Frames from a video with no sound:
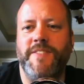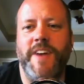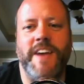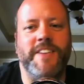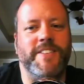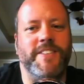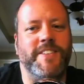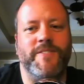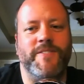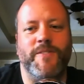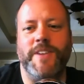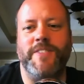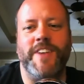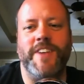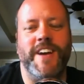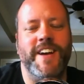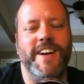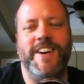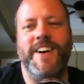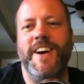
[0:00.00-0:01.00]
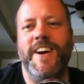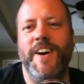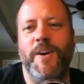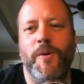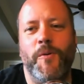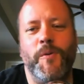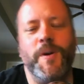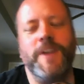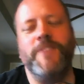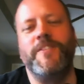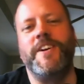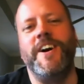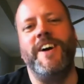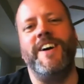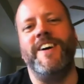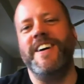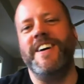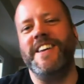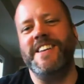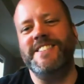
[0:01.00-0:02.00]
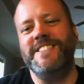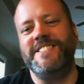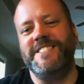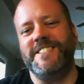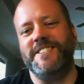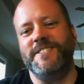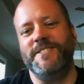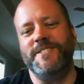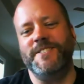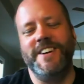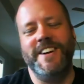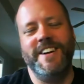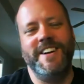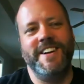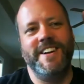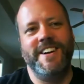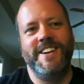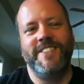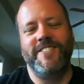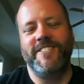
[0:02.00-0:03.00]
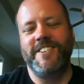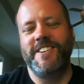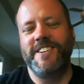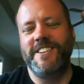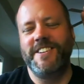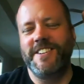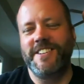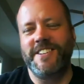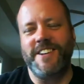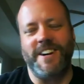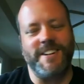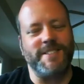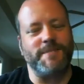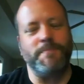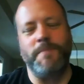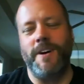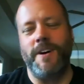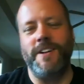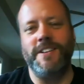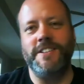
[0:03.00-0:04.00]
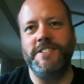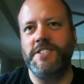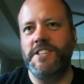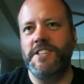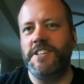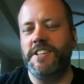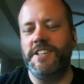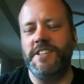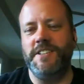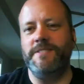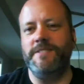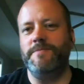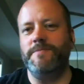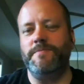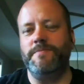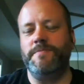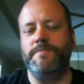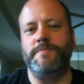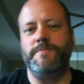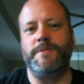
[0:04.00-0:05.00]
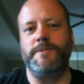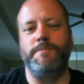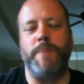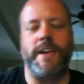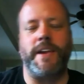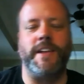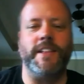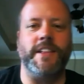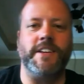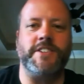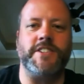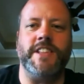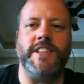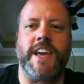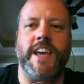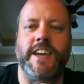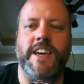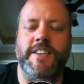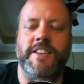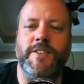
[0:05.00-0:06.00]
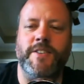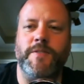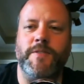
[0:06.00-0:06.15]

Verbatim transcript: man we've we've gone into cosmology speculation land. Your